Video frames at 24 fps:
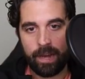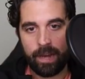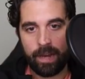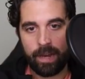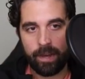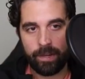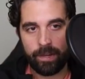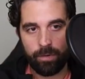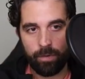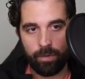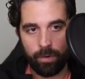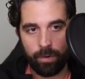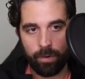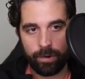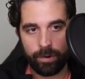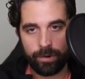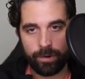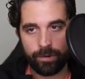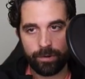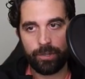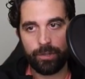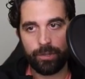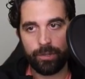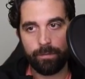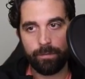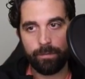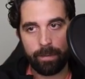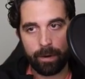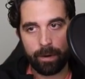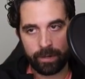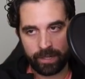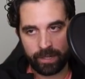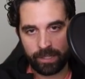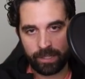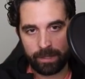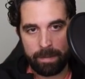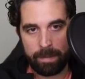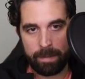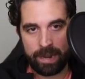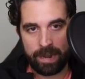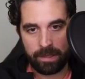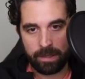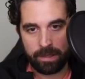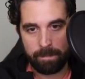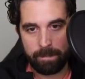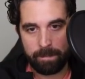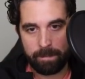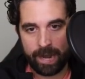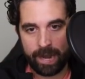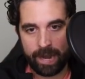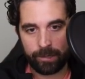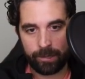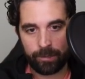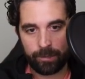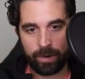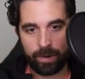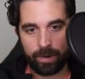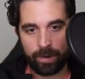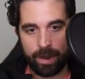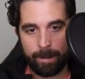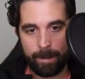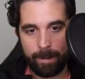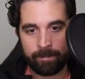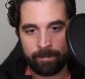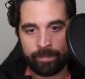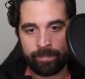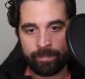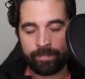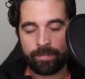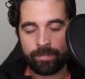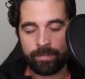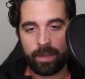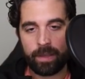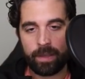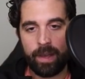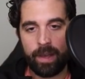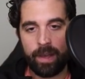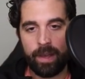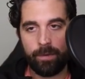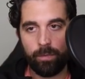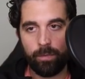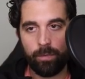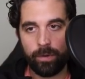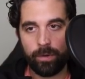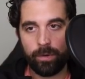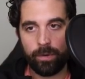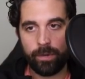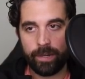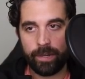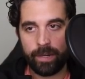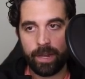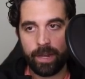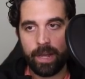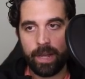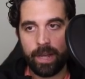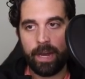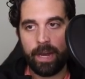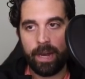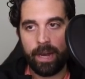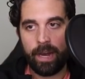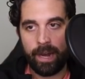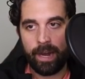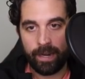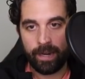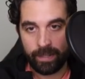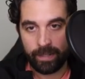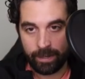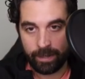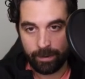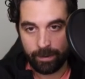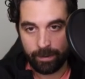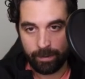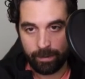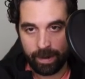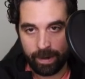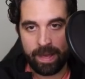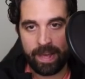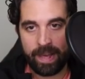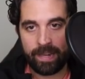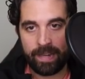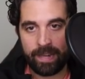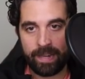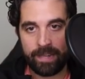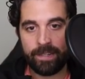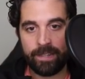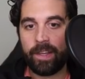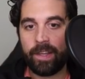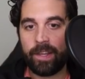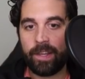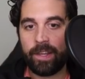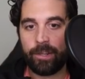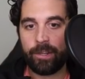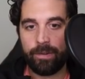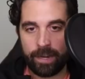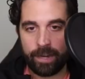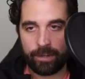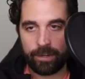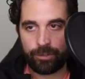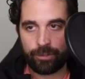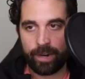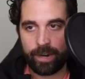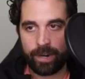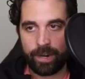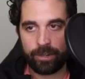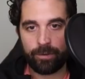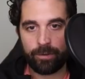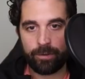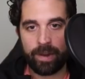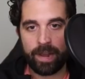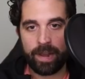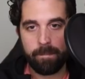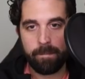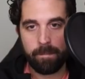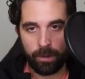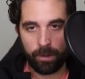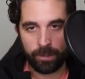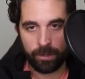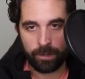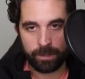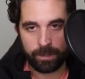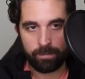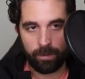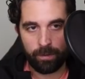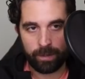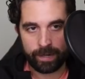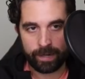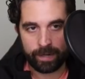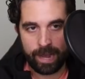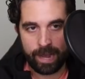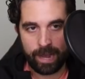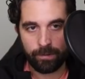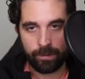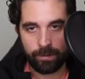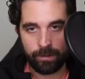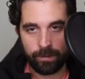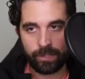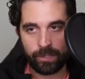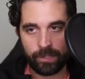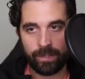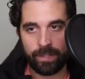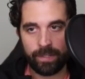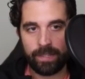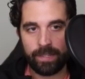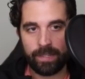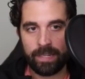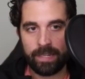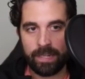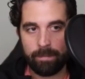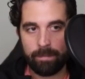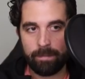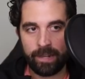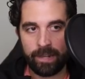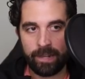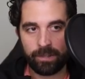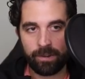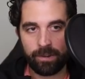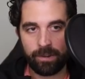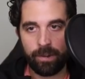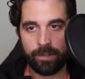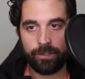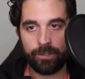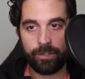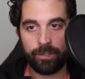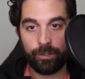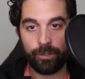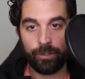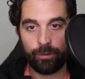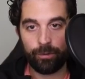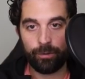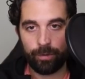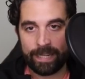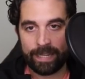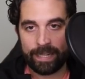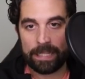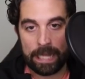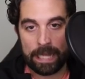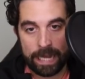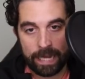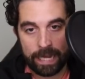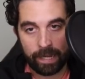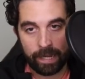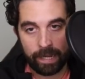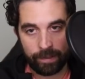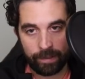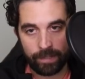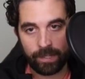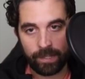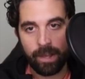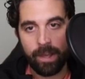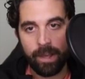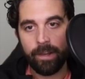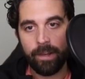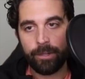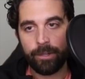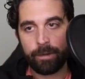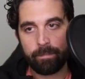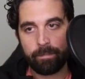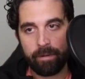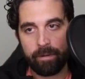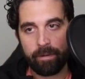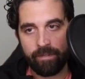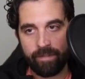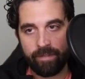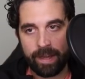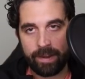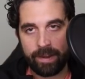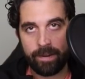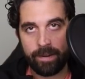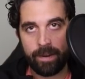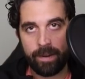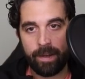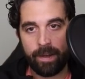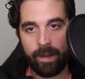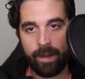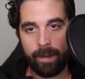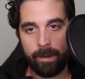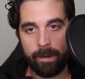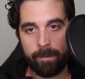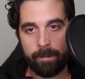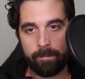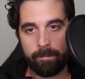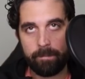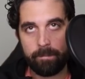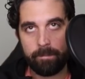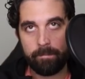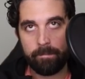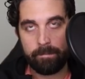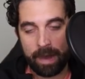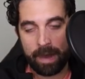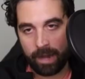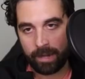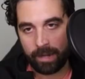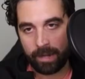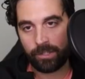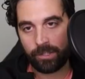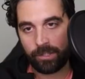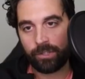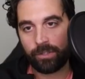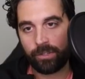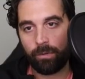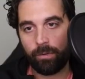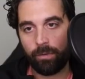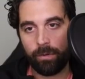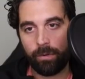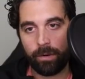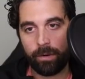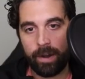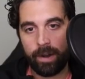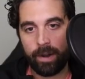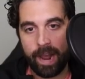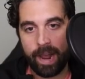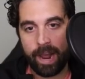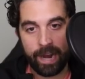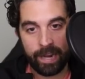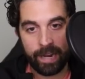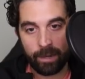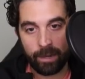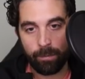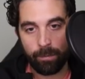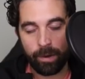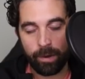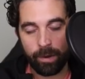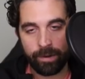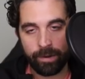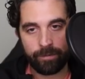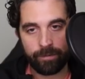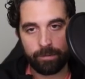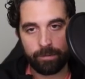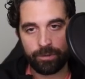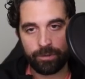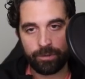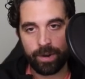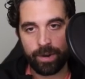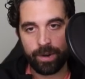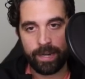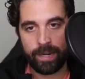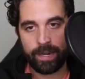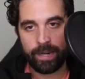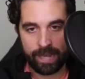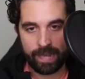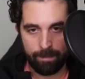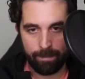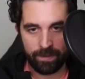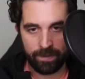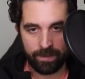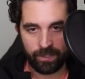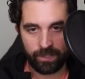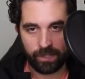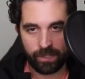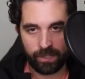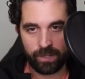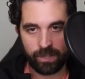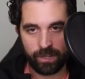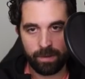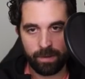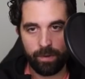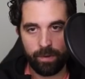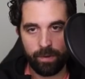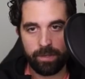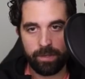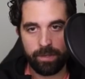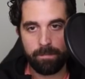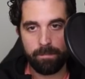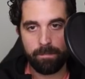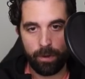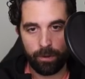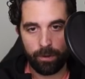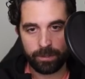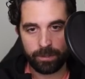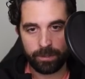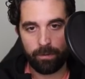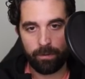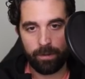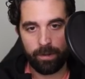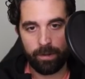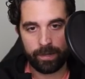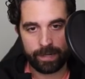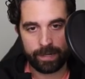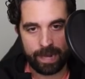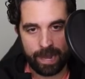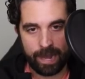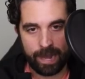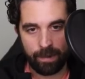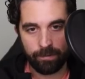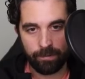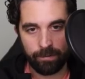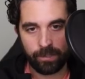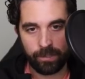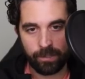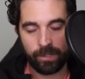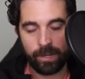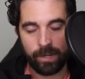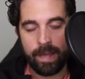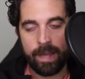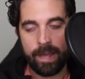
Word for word: in order to participate in the pack drop. I would highly recommend that you not try to create multiple accounts. The team has gone to great lengths to prevent bots or anyone from trying to game the system with multiple accounts.